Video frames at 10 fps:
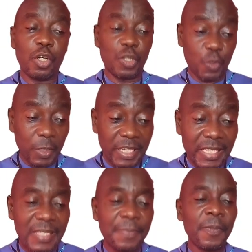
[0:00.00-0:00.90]

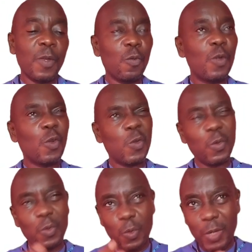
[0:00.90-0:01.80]
studies. We want to
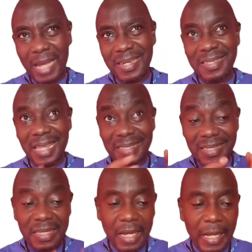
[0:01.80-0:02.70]
also look at the
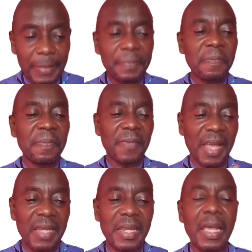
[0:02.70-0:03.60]
statistical
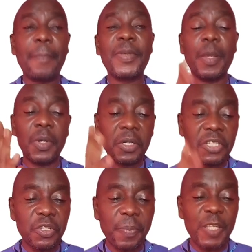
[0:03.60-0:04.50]
and the
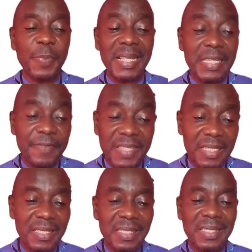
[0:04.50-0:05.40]
epidemiological
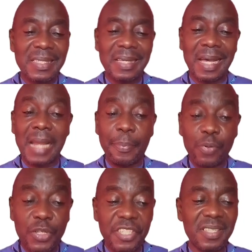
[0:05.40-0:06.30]
perspectives and
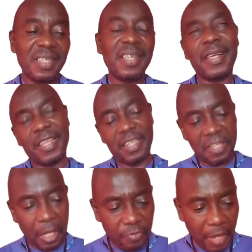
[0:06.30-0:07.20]
approaches in
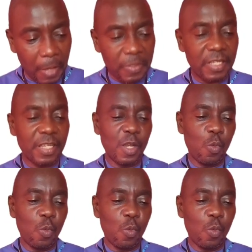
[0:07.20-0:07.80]
clinical trials.